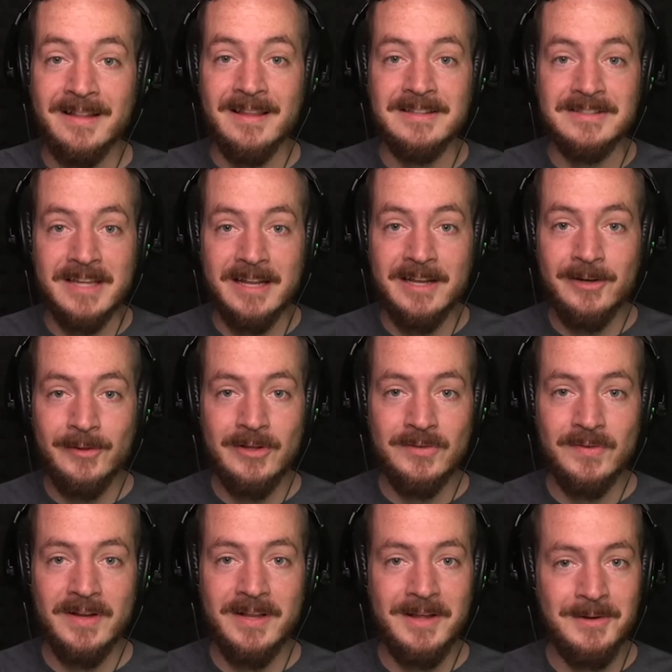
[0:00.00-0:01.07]
Let's get into these
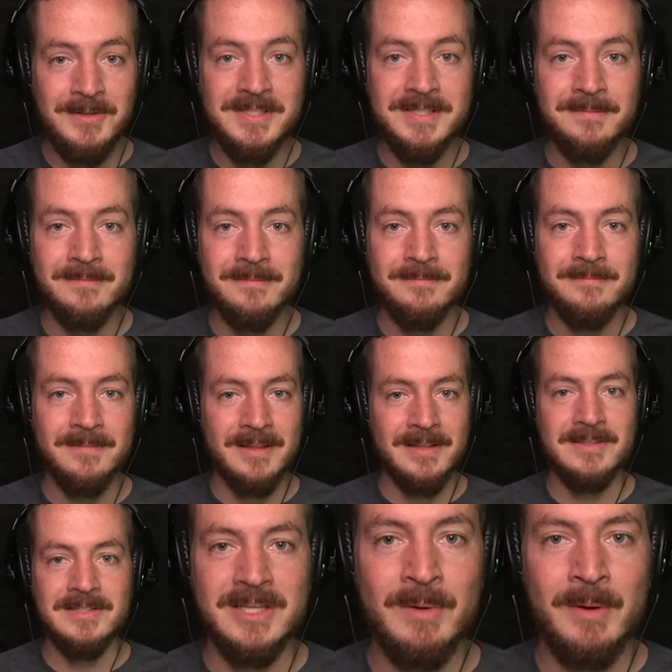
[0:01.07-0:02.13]
videos
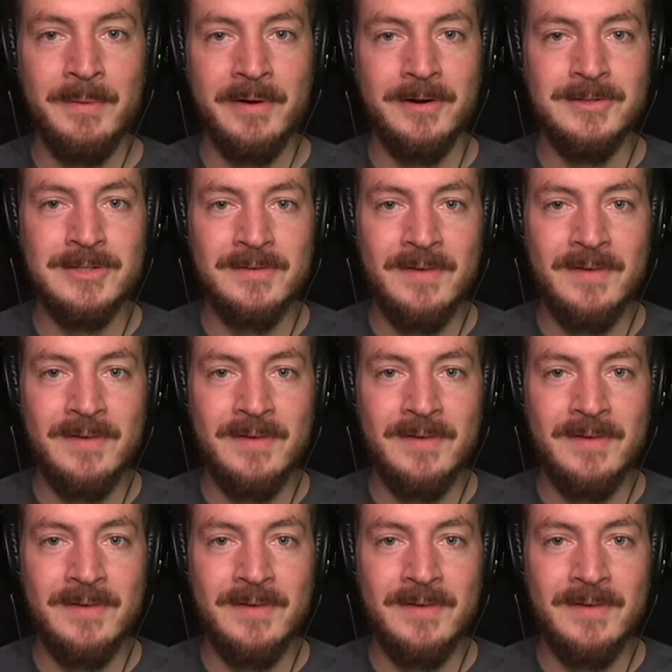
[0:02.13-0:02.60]
see what we're going to